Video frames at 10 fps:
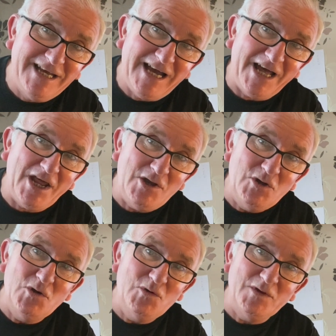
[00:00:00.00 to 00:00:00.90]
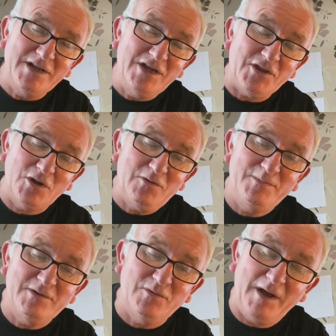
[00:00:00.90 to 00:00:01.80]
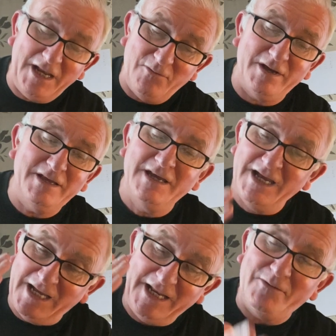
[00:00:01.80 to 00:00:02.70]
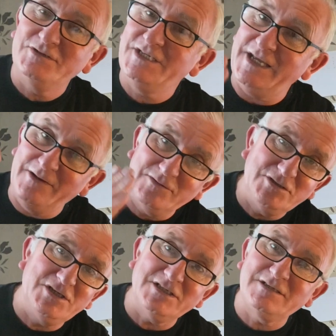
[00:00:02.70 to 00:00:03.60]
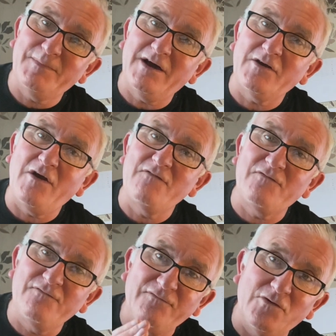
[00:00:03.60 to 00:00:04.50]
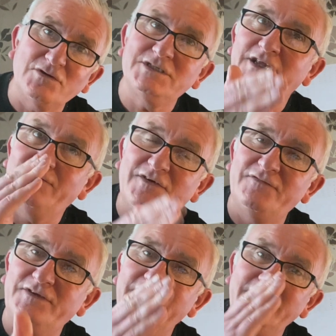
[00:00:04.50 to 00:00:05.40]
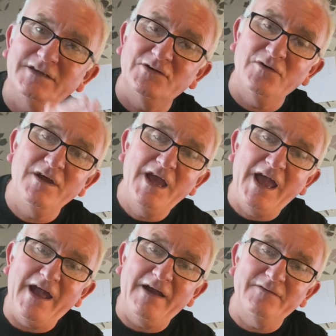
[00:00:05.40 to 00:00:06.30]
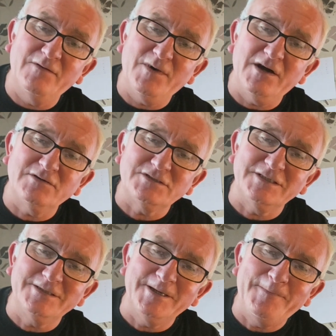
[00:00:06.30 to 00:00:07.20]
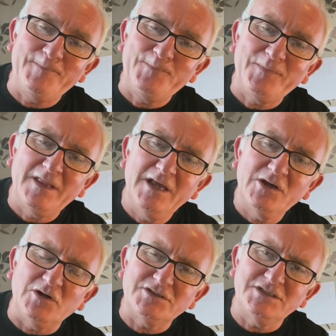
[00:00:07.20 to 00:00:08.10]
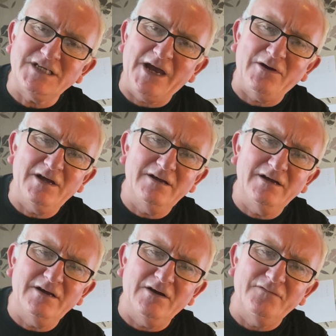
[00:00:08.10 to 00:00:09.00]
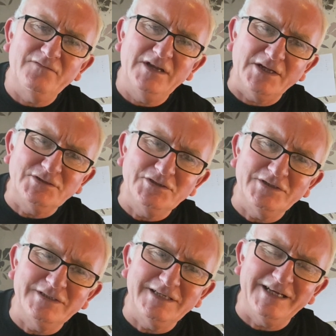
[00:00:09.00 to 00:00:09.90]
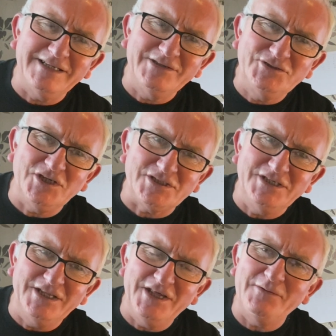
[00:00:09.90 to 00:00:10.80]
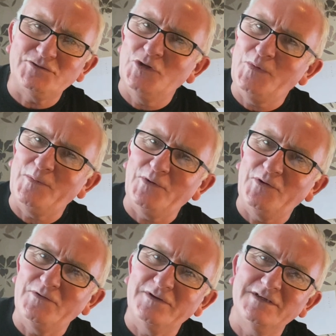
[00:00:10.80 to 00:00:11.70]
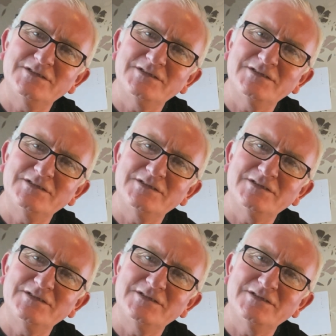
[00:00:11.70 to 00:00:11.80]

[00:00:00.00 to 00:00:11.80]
and I knew that nothing would be anyway. And that was it. It was just about going from 14, 15, you know, uh, the miles and, um, got to Tower of London and just near there were two people who were at